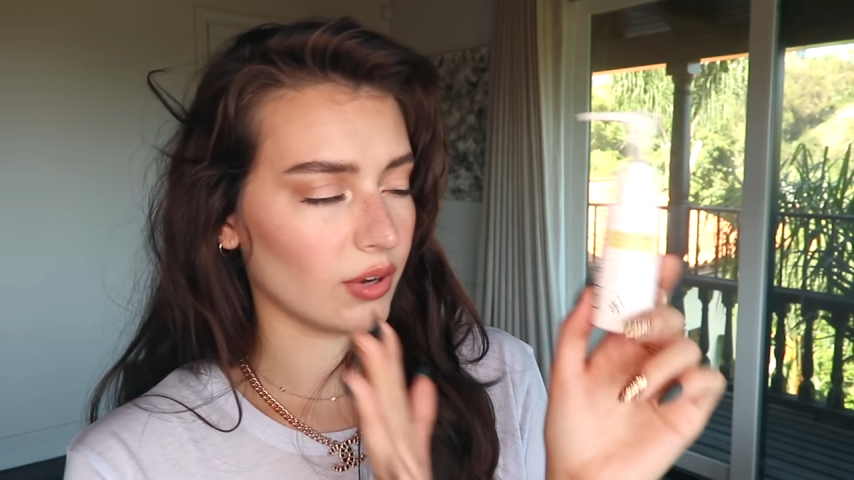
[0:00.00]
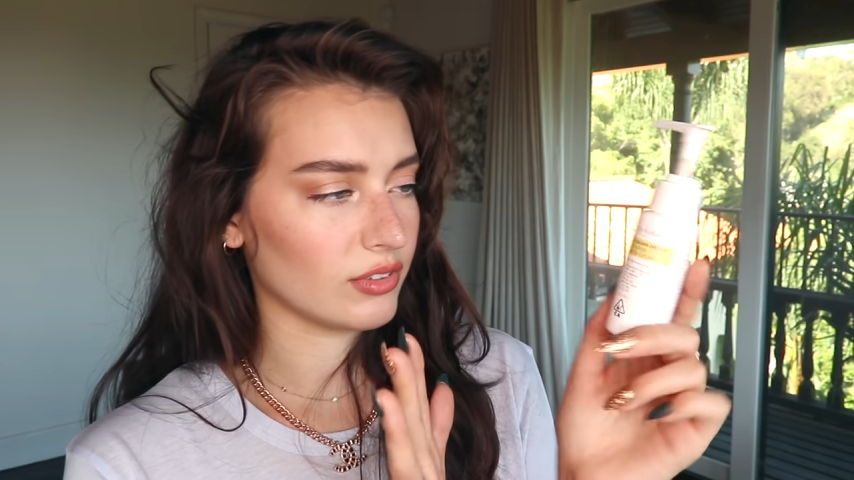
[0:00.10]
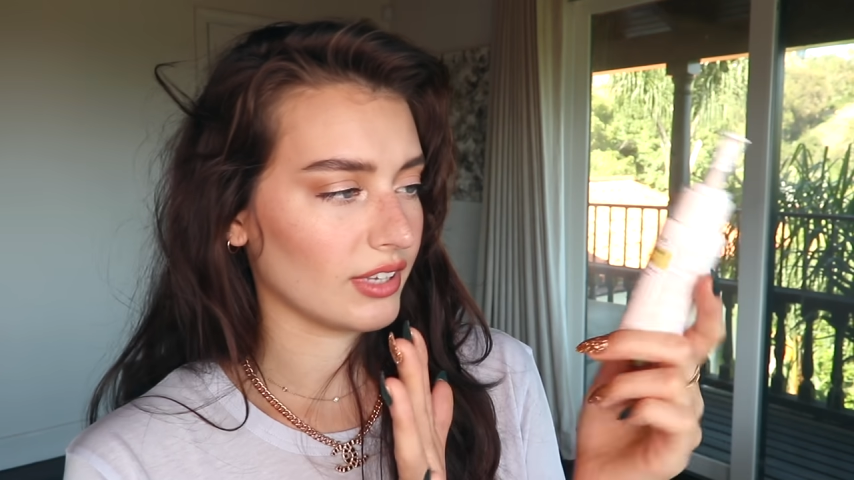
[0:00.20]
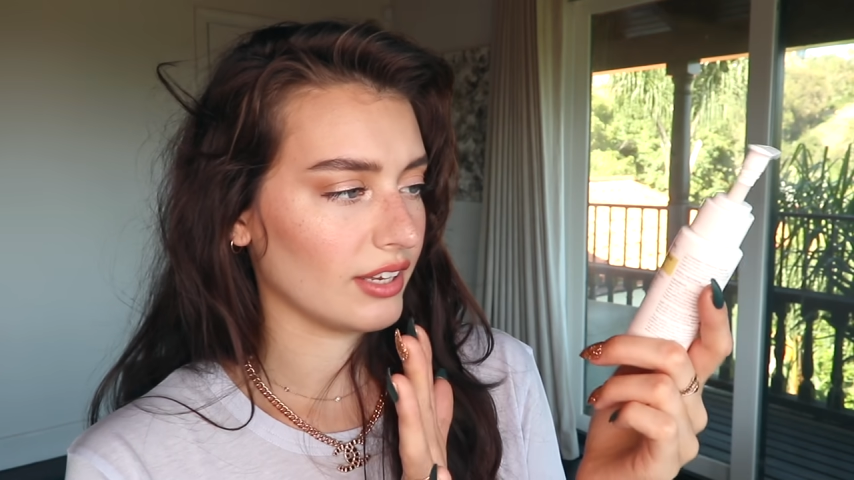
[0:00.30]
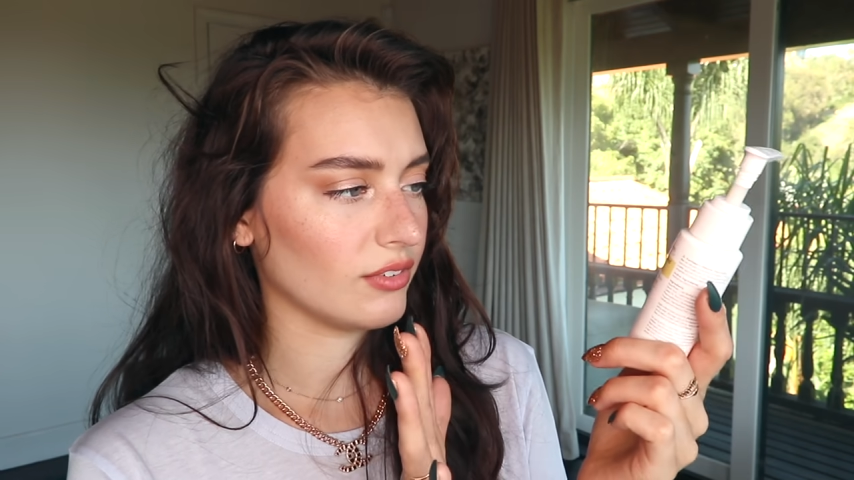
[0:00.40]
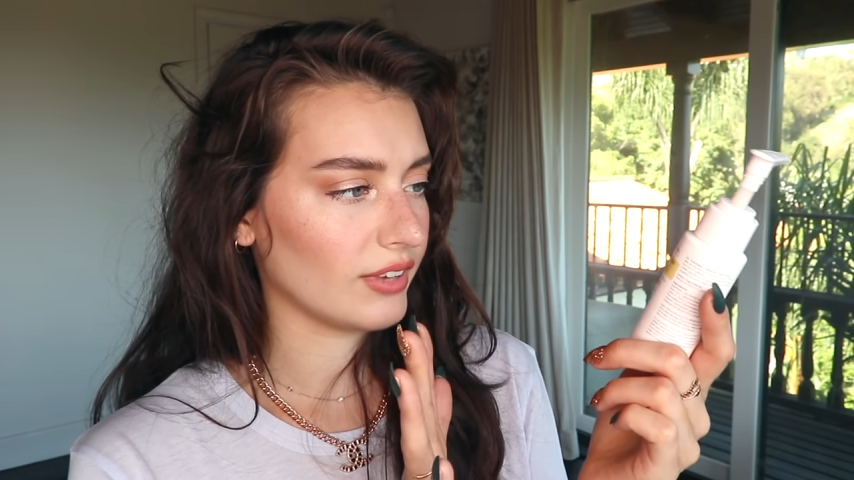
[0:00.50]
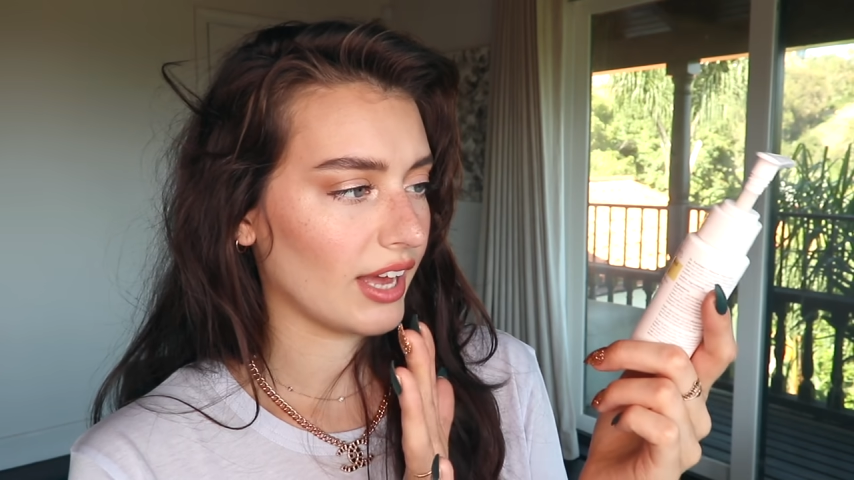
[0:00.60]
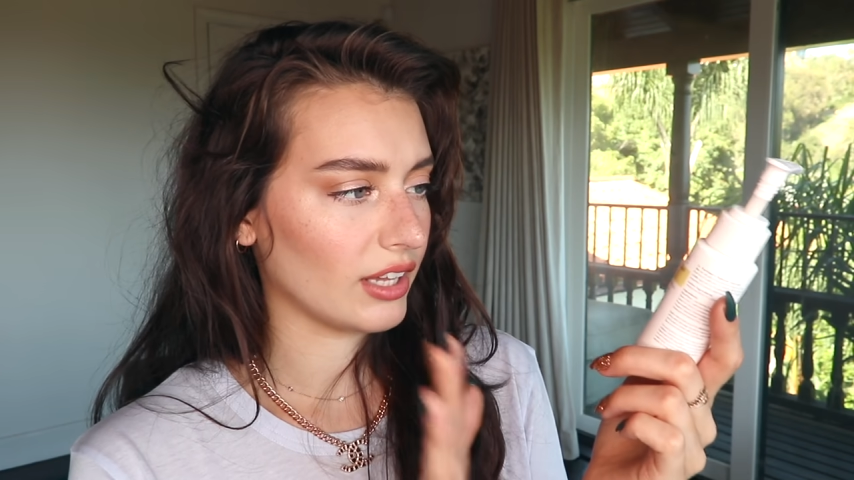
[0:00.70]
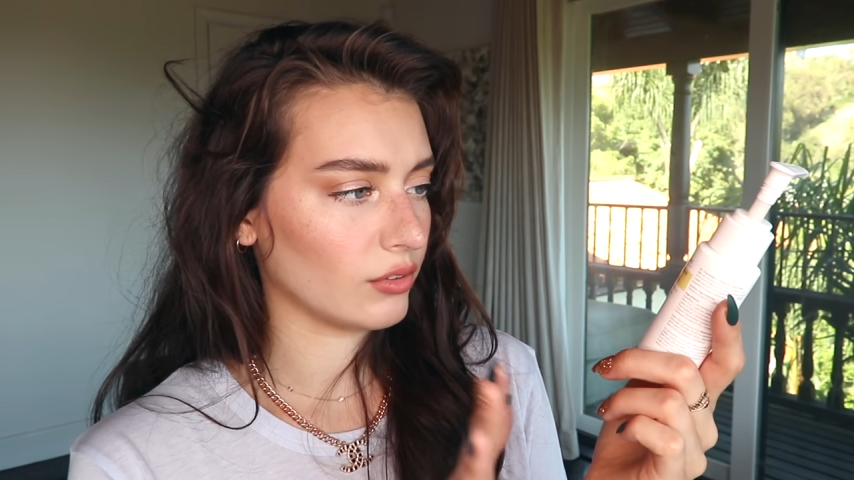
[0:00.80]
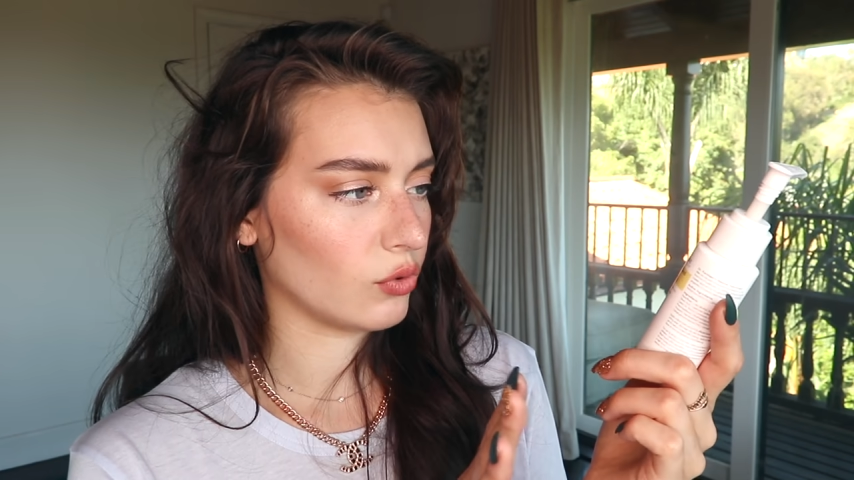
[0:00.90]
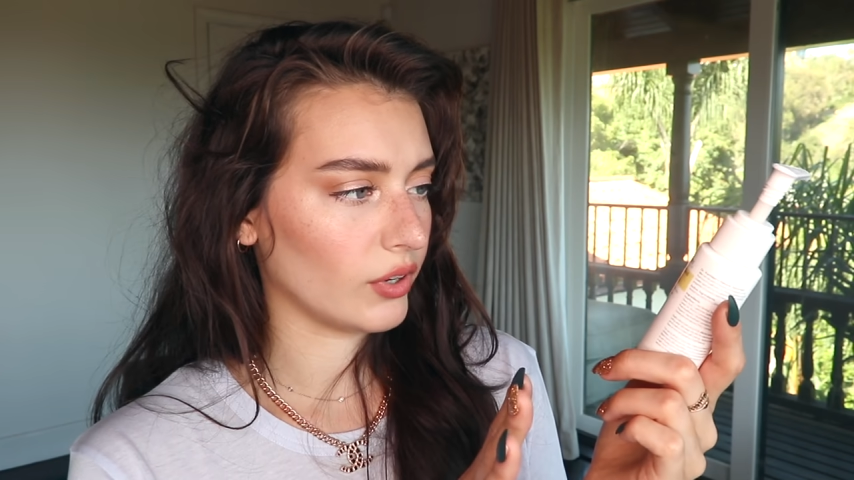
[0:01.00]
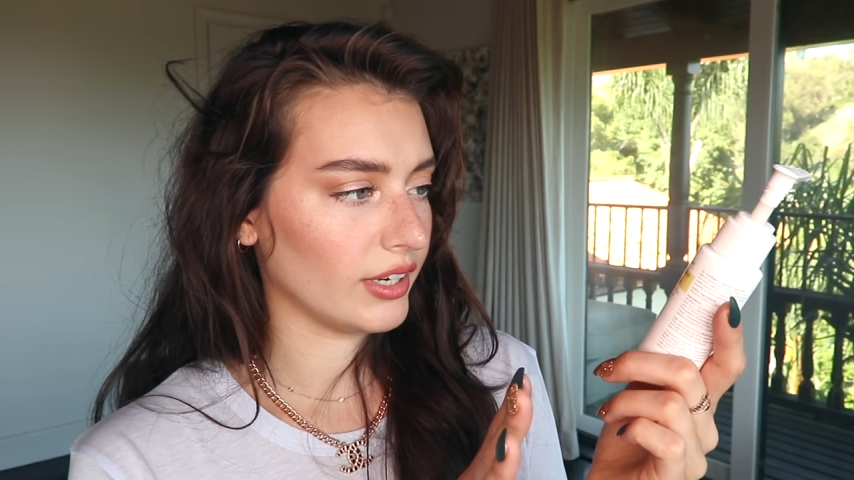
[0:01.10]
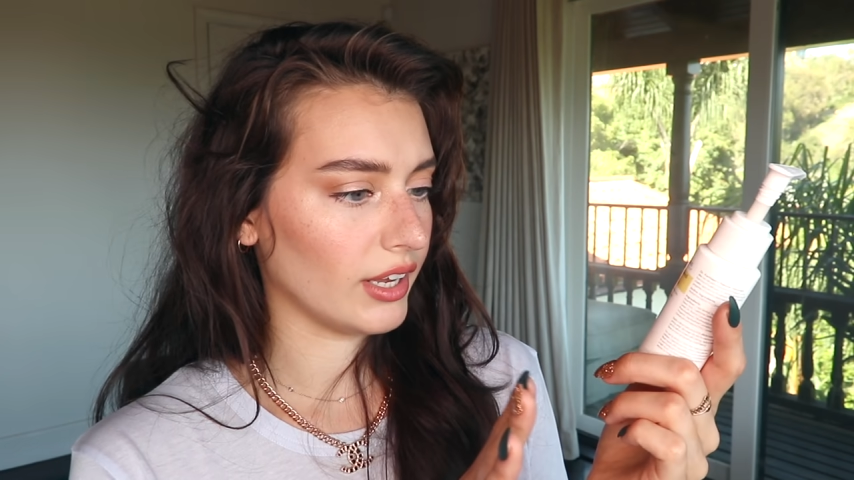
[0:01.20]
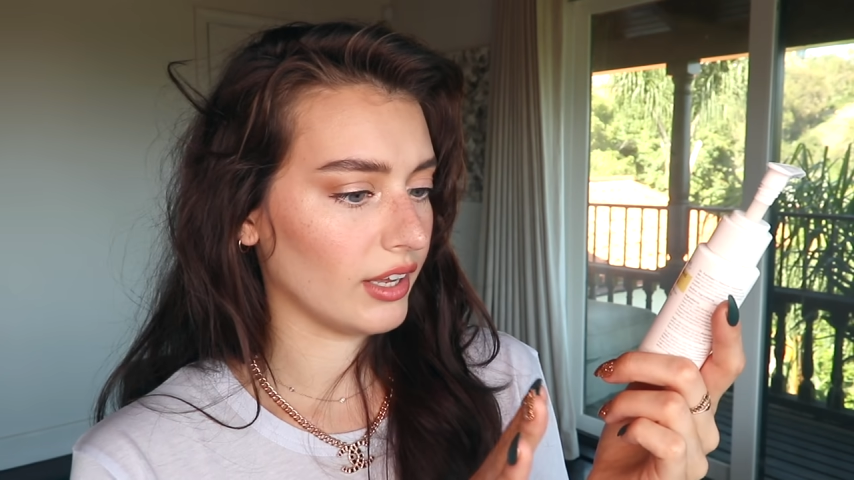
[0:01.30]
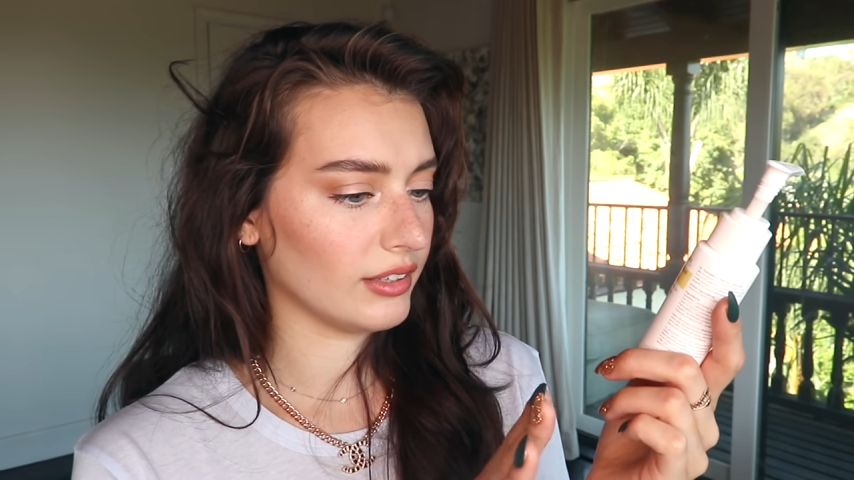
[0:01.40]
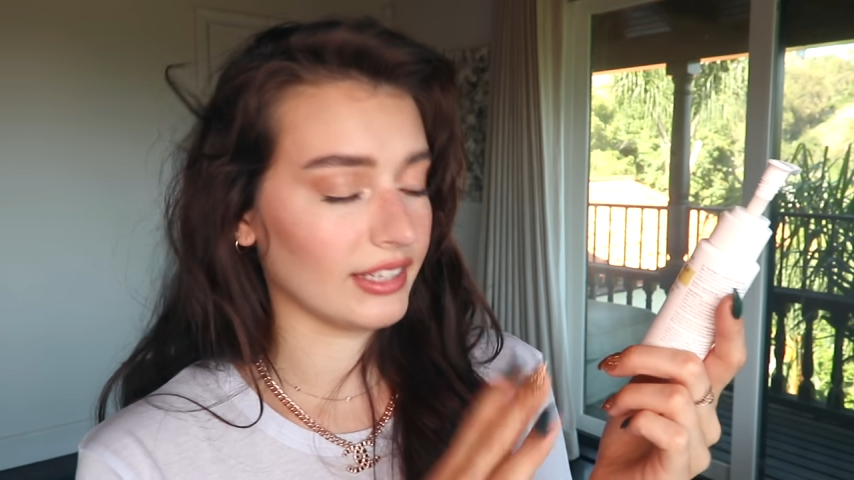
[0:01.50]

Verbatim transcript: outside of California,